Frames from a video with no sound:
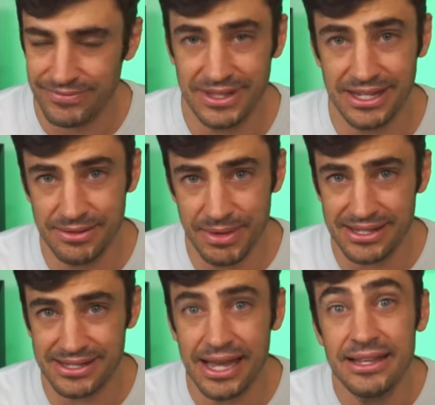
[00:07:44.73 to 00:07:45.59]
doesn't
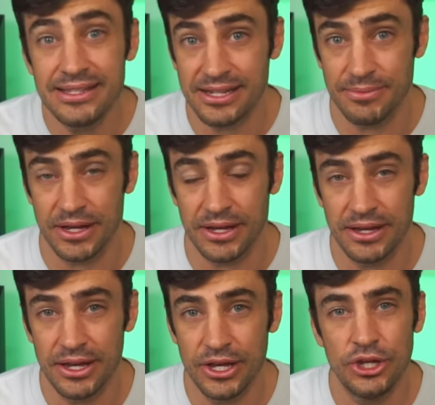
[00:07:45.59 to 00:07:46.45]
make sense to me.
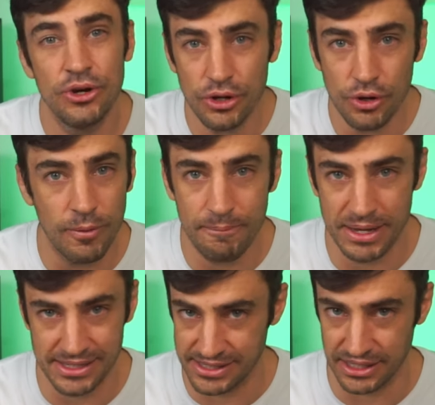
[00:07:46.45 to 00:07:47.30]
You don't go in
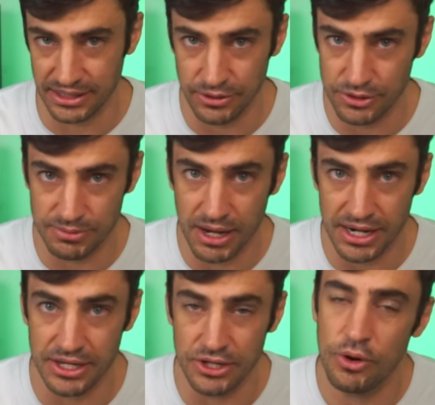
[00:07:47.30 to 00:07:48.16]
business to lose
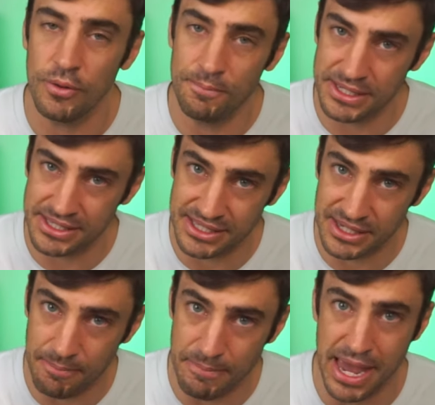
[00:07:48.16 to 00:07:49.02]
money. You go in business
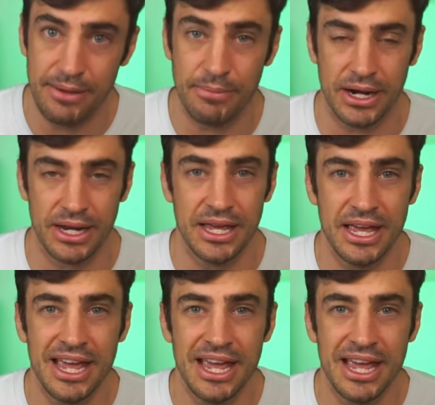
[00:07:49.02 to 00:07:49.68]
to make money.